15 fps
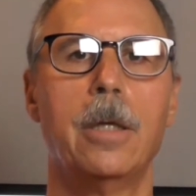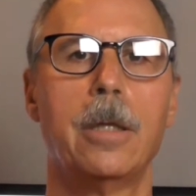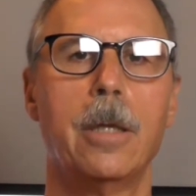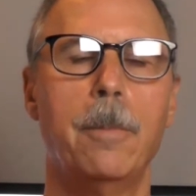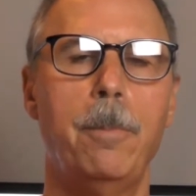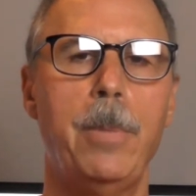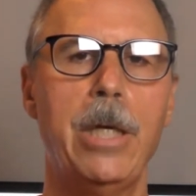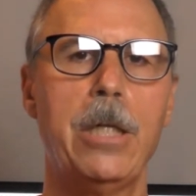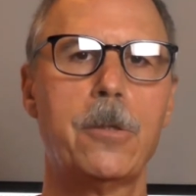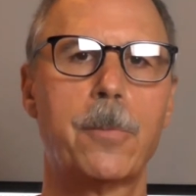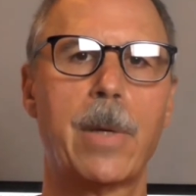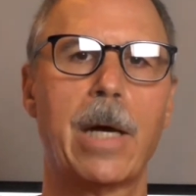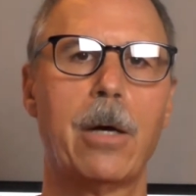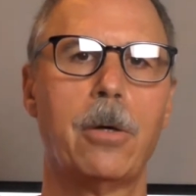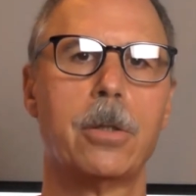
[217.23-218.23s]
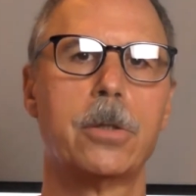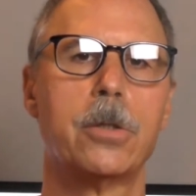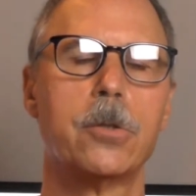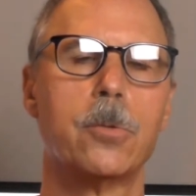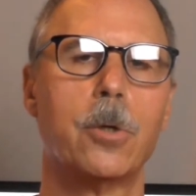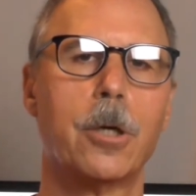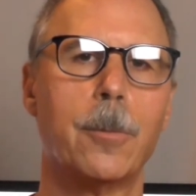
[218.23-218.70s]
the Beach Palace
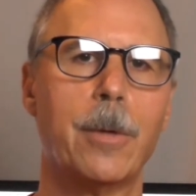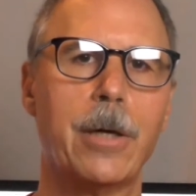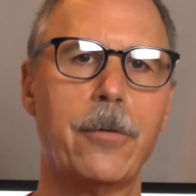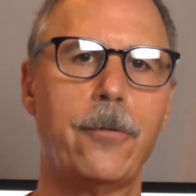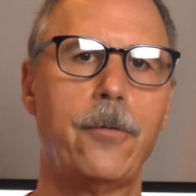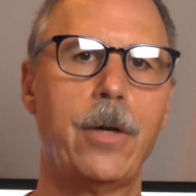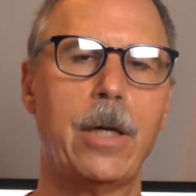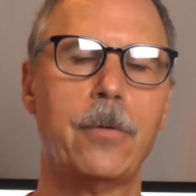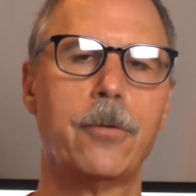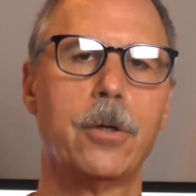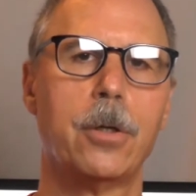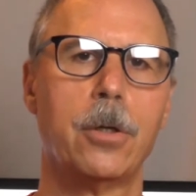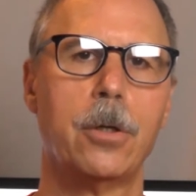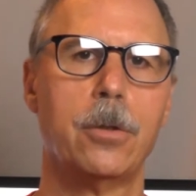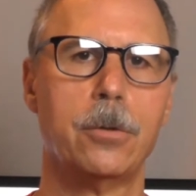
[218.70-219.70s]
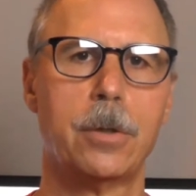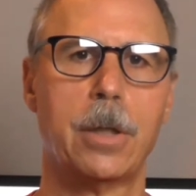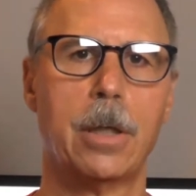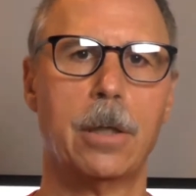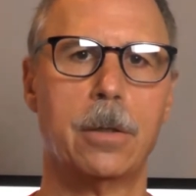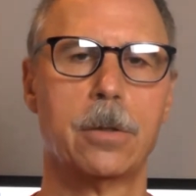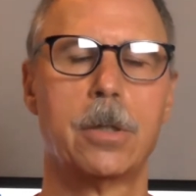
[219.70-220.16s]
is one of my favorite
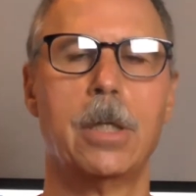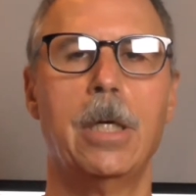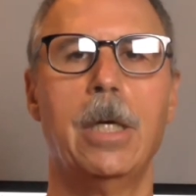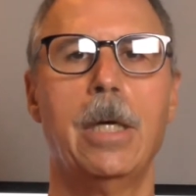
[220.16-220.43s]
hotels.